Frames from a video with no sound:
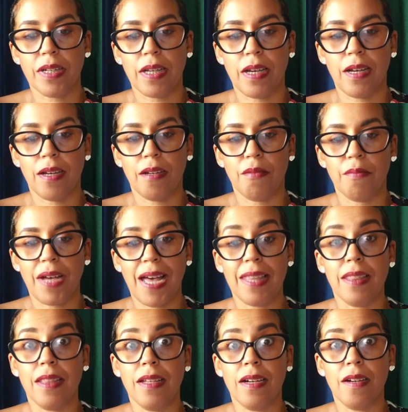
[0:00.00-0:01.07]
But
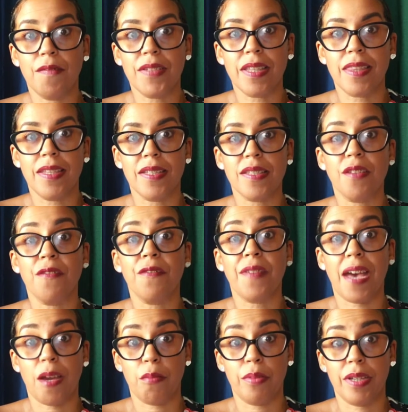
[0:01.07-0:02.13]
I loved
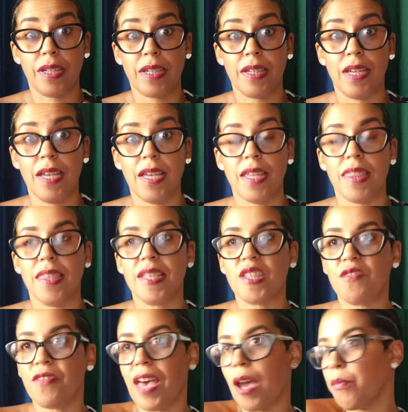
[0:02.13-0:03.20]
this fabric.
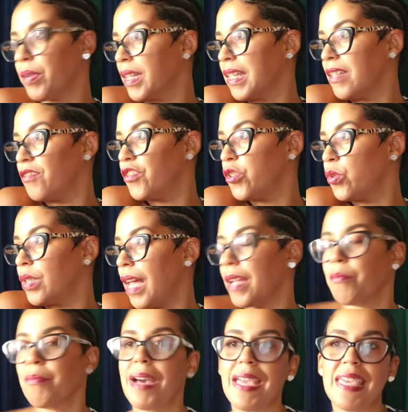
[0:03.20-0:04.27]
This fabric gives
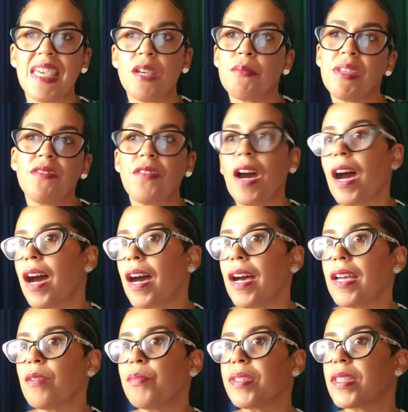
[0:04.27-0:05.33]
you like Miami
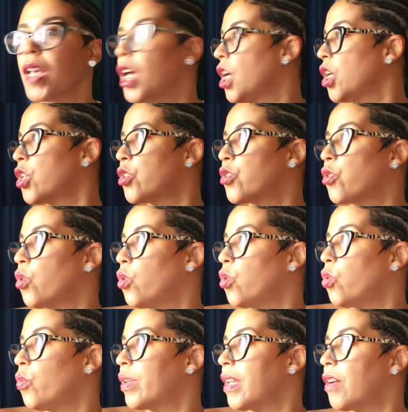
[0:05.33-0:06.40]
vibes.
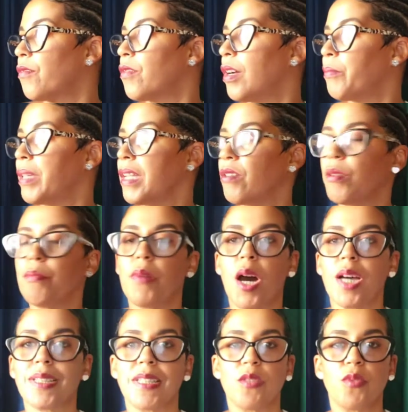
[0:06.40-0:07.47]
So whenever I'm
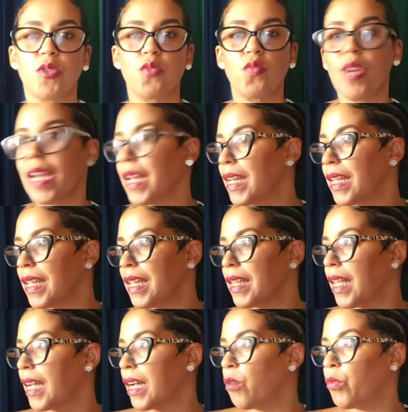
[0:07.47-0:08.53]
here in Boston, it was
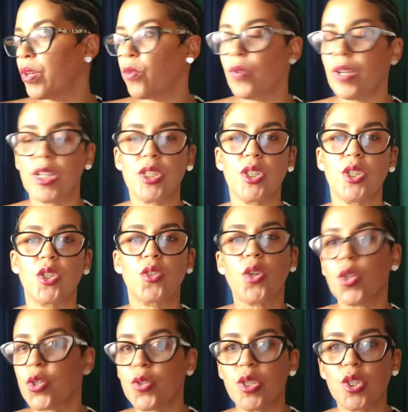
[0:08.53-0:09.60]
rainy, like I want to wear it to
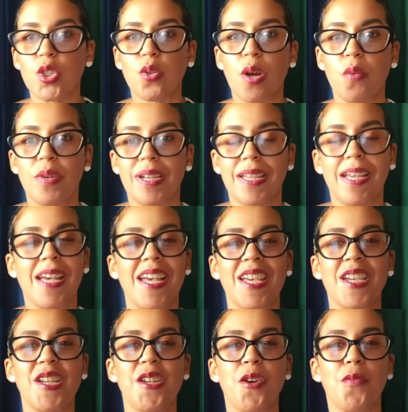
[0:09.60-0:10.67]
the grocery store. I want
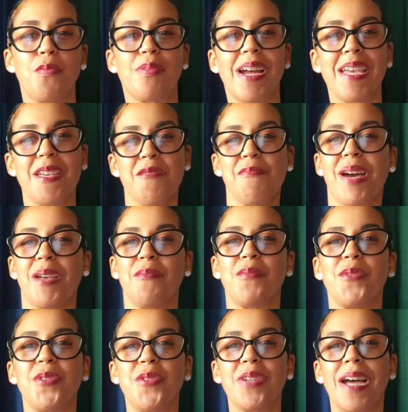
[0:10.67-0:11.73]
to, you know, brighten
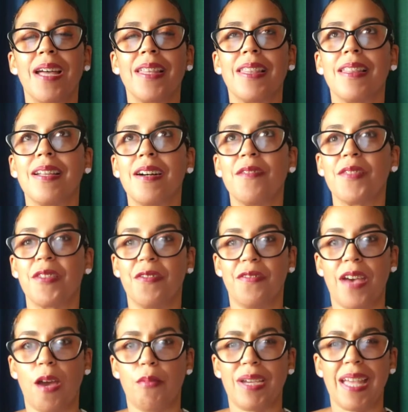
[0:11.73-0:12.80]
my mood. I
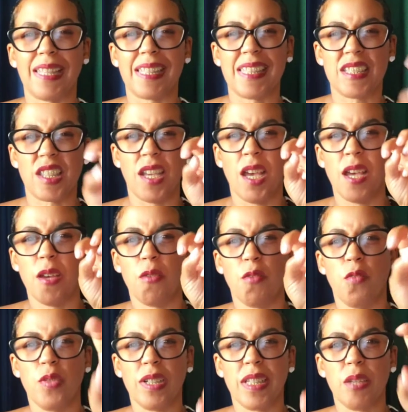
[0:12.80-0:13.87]
love the fabric. It had like this
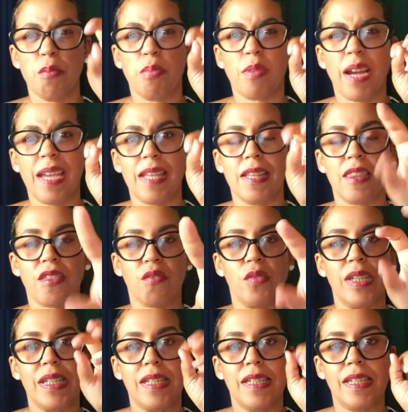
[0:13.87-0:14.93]
really
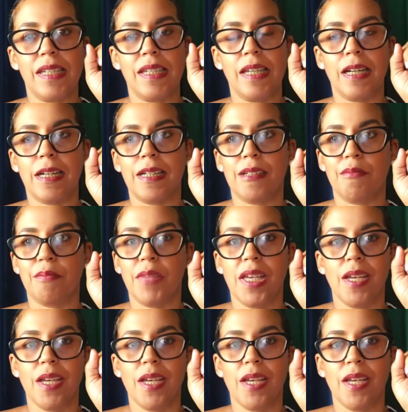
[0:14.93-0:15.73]
bright 3D